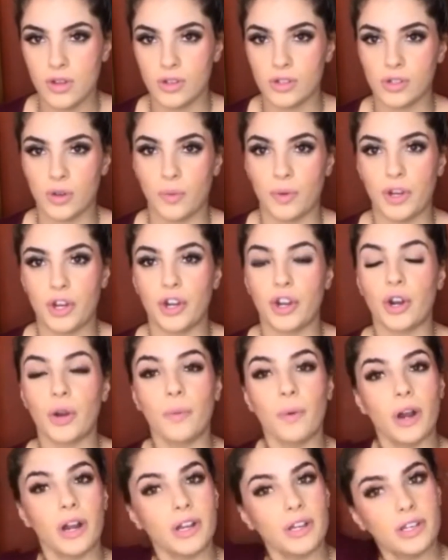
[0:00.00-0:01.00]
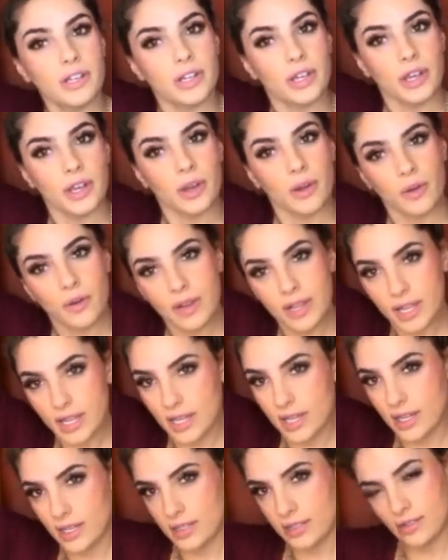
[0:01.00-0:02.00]
So what you're gonna wanna do
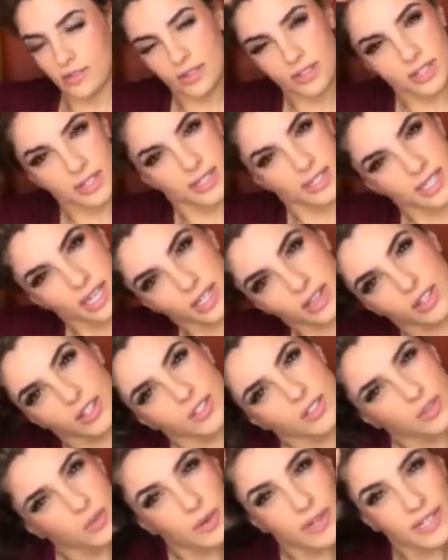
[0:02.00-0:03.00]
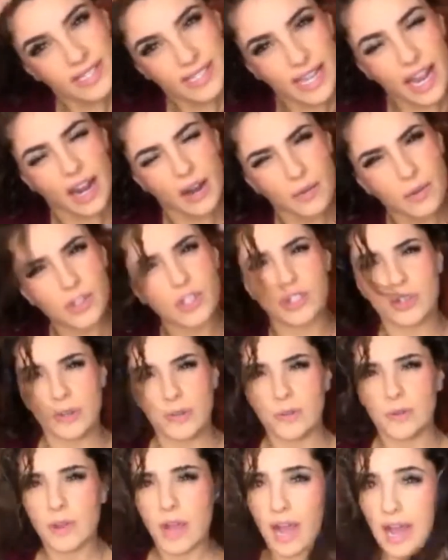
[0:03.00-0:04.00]
is just gonna take this twist out. I wanna show
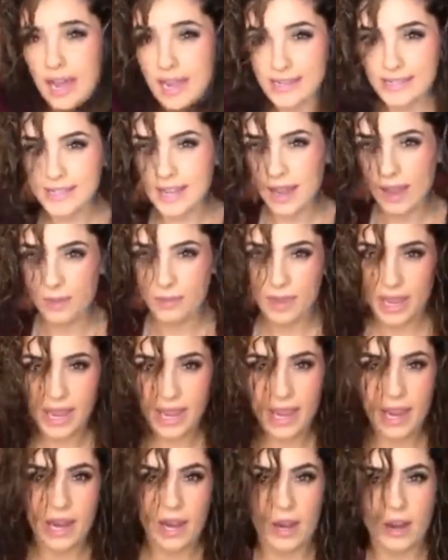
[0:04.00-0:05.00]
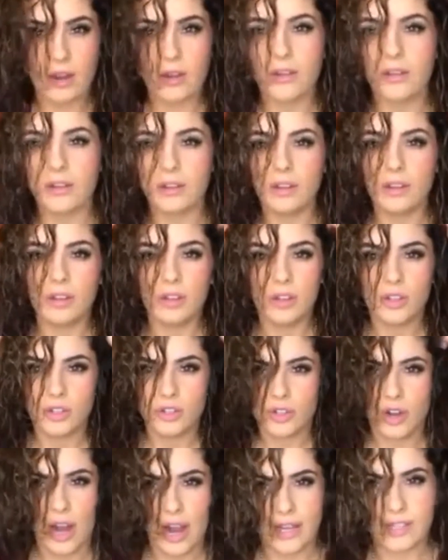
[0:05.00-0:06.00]
you guys how my hair
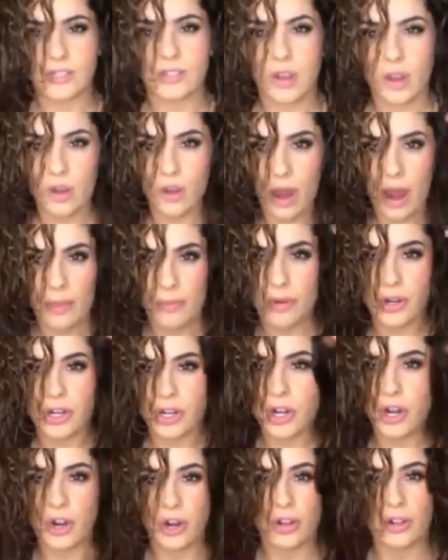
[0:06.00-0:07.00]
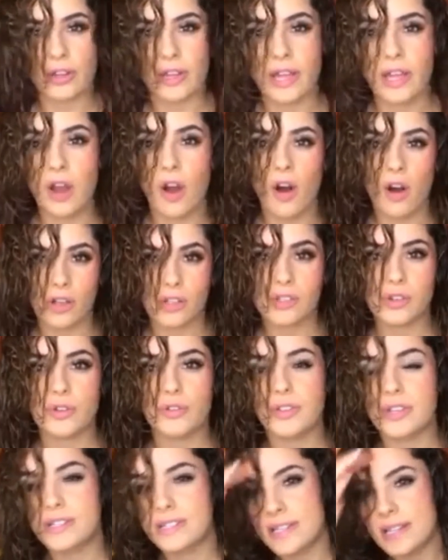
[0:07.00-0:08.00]
dries. So I'm pretty curly. Also,
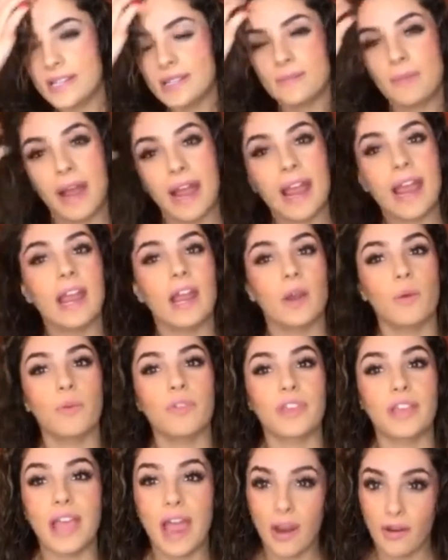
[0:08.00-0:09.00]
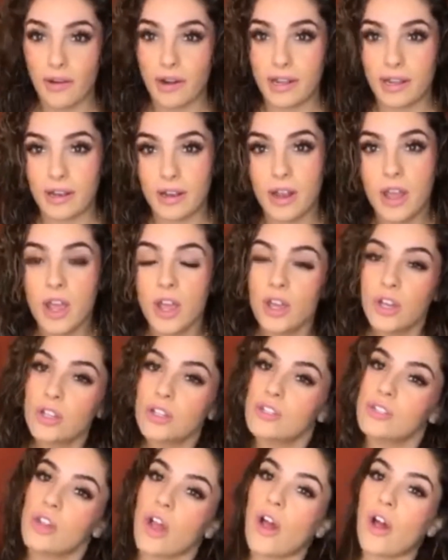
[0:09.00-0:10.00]
this is my hair with a keratin.
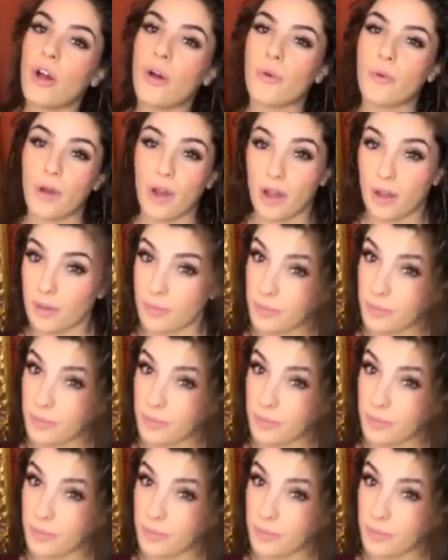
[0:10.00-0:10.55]
So